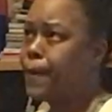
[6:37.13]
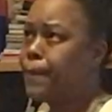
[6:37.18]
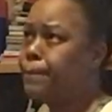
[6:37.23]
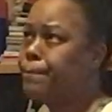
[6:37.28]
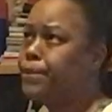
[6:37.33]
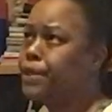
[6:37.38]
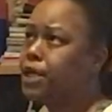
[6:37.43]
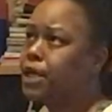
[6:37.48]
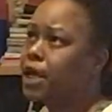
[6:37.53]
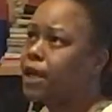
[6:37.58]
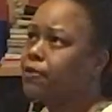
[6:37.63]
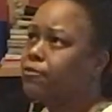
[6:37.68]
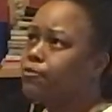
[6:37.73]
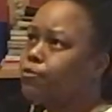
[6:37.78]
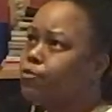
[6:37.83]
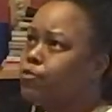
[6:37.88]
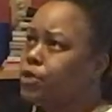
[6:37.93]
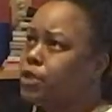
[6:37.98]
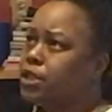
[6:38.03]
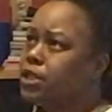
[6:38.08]
But I
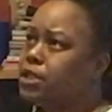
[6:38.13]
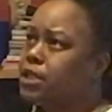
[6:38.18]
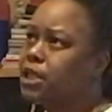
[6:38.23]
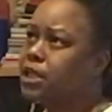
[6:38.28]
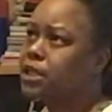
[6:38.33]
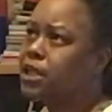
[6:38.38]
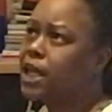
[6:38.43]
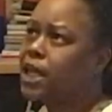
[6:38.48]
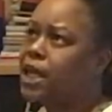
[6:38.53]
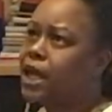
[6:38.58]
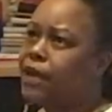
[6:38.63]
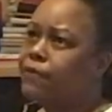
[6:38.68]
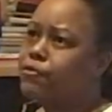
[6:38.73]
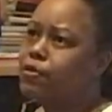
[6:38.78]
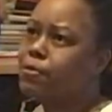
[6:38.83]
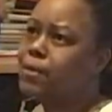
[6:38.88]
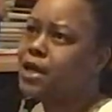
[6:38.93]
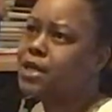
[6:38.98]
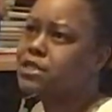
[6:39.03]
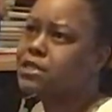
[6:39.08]
really think that like
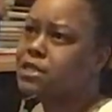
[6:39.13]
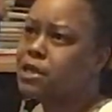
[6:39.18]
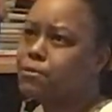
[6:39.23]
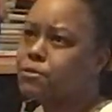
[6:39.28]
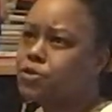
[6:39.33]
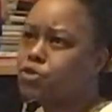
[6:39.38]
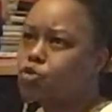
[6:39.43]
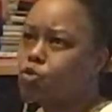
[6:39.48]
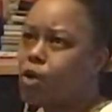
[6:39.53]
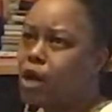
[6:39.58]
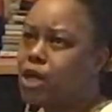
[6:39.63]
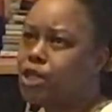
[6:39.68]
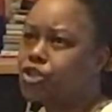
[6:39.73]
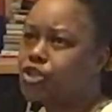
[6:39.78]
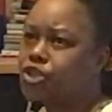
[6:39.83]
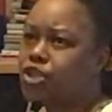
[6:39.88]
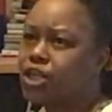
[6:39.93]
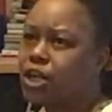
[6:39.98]
for my summer squash and